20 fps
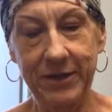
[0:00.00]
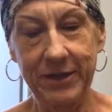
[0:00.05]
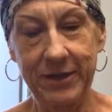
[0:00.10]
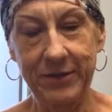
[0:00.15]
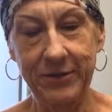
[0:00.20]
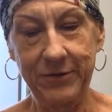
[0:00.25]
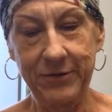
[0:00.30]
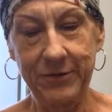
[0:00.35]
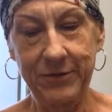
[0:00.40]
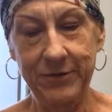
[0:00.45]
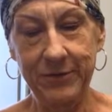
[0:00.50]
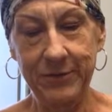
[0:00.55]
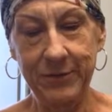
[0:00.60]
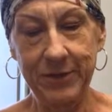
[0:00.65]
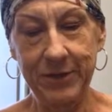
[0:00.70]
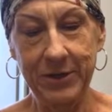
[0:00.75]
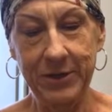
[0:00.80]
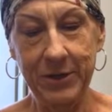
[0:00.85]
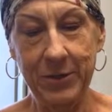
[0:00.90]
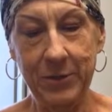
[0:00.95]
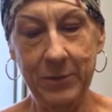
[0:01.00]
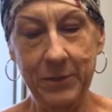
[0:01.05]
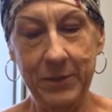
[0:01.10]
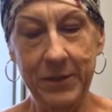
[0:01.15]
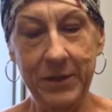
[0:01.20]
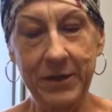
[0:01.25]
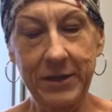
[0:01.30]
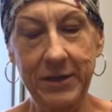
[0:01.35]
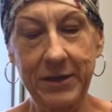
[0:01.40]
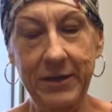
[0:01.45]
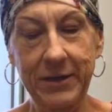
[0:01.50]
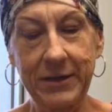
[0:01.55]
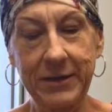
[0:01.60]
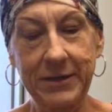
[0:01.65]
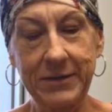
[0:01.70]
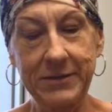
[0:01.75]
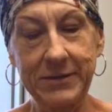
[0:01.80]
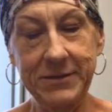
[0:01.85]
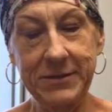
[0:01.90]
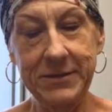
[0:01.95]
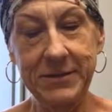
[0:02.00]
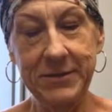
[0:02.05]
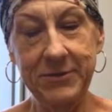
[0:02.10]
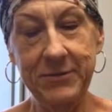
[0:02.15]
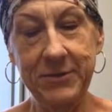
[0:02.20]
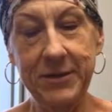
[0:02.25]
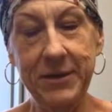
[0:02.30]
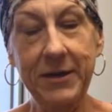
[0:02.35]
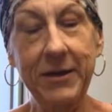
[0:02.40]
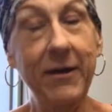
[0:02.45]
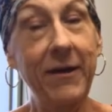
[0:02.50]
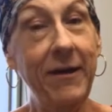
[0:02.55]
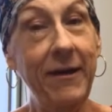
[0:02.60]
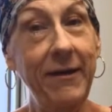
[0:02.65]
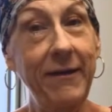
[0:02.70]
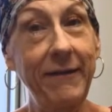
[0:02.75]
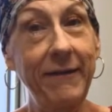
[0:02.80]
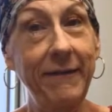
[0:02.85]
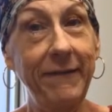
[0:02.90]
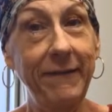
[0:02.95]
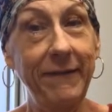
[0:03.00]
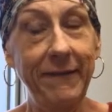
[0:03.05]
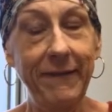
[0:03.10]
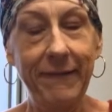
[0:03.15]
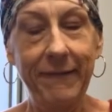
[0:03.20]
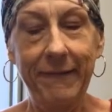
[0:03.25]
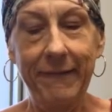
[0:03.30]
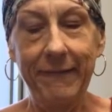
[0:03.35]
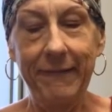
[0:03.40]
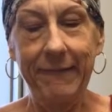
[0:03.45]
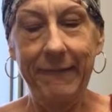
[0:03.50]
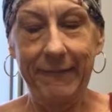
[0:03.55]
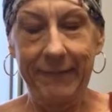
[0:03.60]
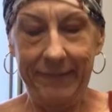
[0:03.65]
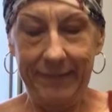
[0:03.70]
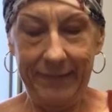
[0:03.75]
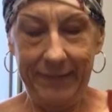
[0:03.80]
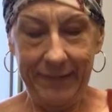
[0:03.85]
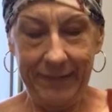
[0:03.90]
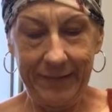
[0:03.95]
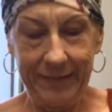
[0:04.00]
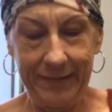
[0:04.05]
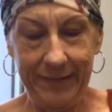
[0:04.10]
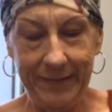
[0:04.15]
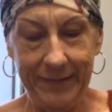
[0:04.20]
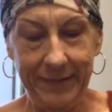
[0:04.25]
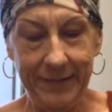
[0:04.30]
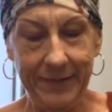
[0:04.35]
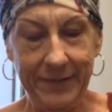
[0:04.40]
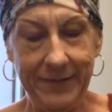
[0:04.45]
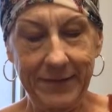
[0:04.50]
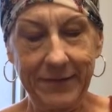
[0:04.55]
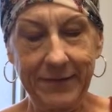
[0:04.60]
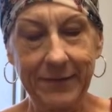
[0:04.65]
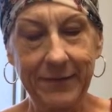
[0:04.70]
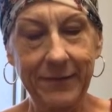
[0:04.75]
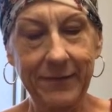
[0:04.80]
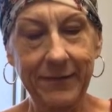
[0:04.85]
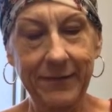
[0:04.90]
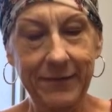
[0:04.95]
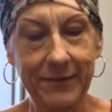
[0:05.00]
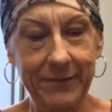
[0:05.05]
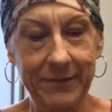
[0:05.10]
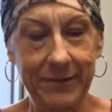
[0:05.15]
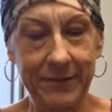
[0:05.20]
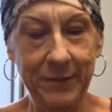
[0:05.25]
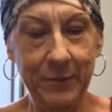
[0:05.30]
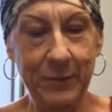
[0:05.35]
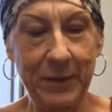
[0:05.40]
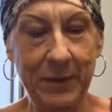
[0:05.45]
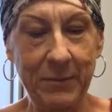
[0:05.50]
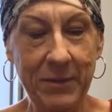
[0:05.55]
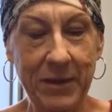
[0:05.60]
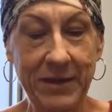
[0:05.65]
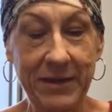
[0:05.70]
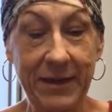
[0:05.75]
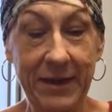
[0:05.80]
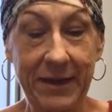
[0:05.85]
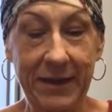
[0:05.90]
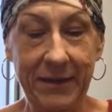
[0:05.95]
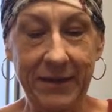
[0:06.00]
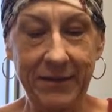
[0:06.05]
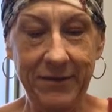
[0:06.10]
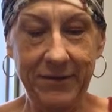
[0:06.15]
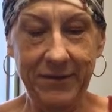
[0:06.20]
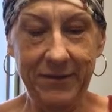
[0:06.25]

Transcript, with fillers: and we're gonna open it and see what I got, and it'll make my day.